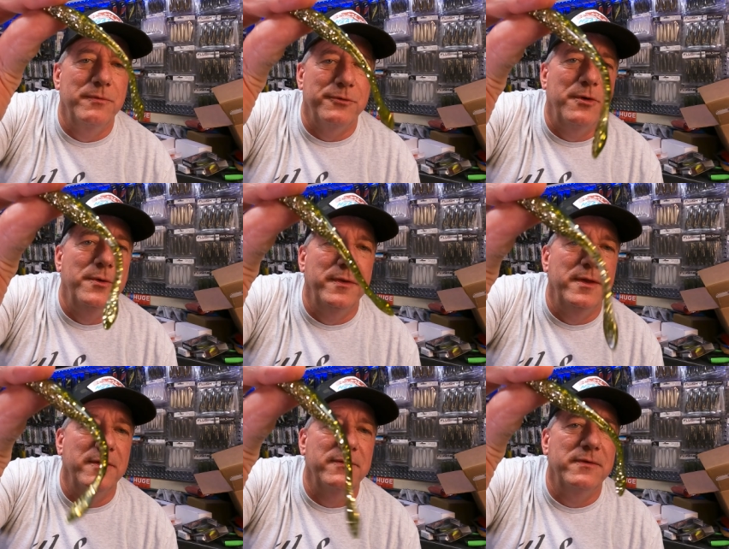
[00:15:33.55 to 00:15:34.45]
Throwing
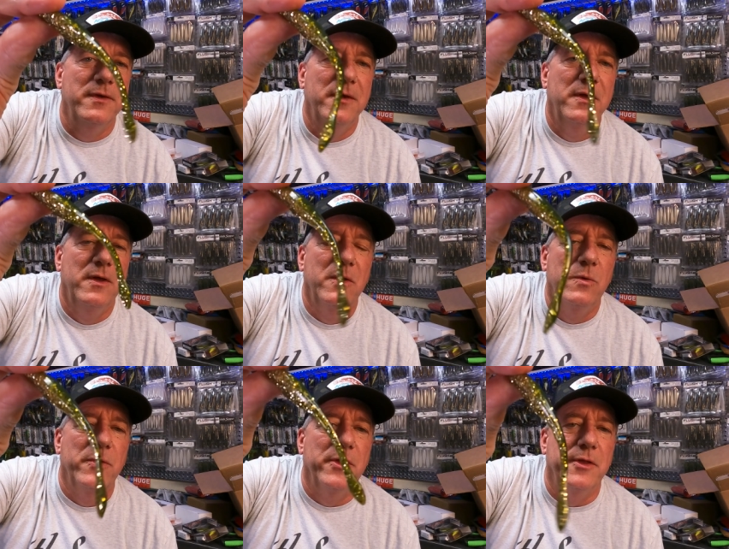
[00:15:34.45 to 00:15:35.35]
this
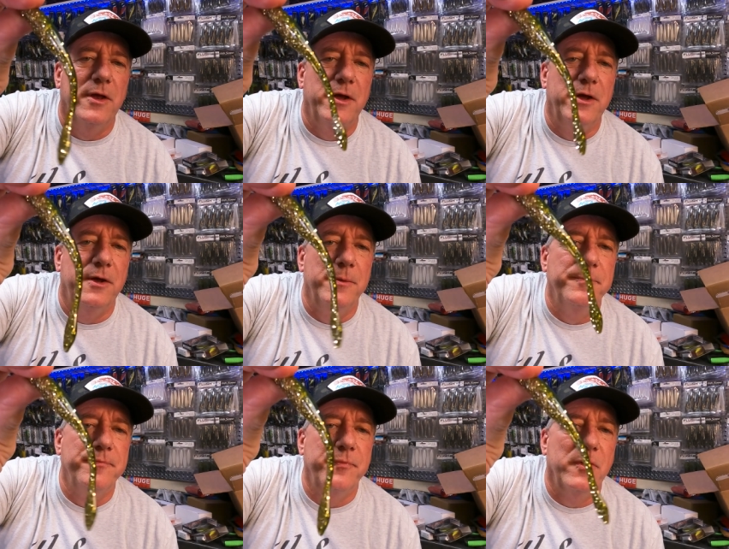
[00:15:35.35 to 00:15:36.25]
with
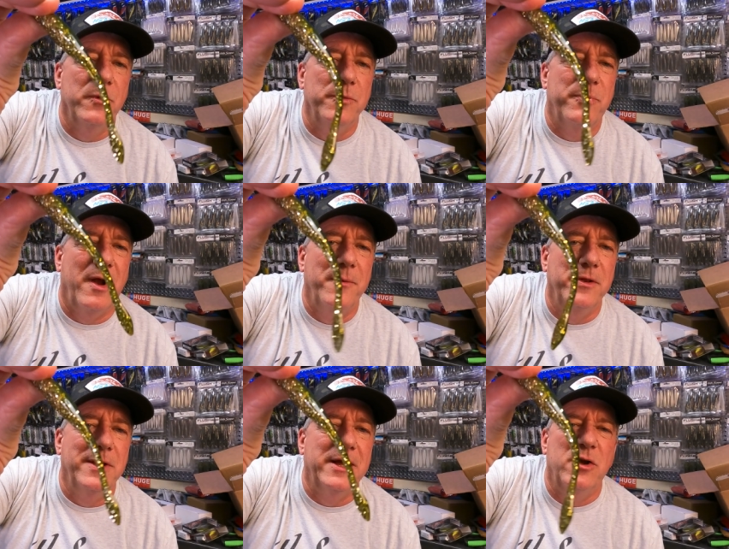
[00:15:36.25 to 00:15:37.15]

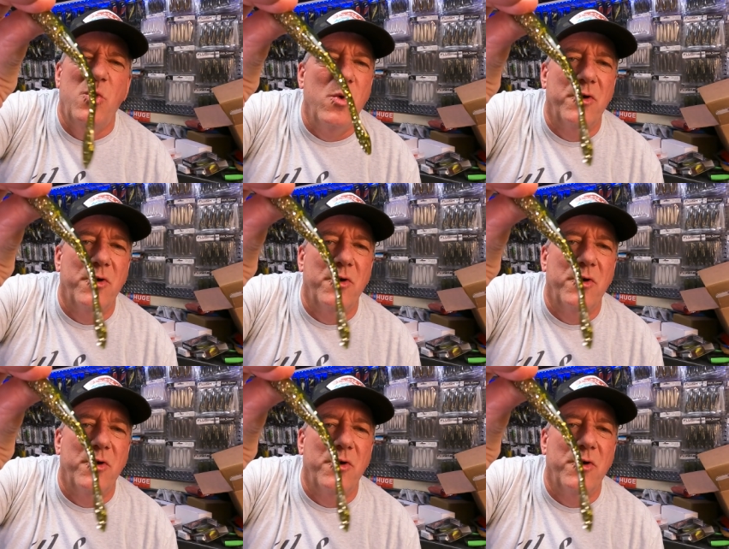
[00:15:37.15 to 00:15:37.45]
probably like a